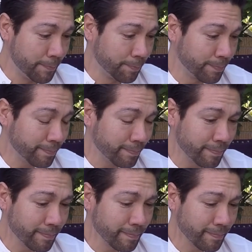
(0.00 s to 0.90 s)

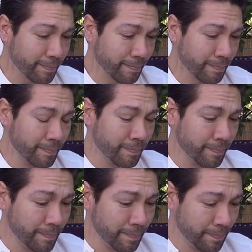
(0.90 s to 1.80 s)

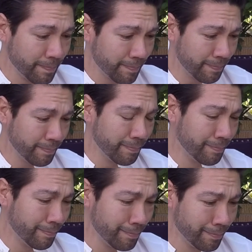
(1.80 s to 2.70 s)

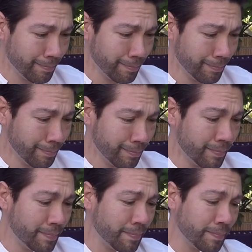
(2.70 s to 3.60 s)

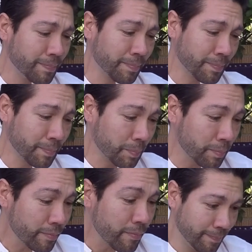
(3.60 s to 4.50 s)
[no speech]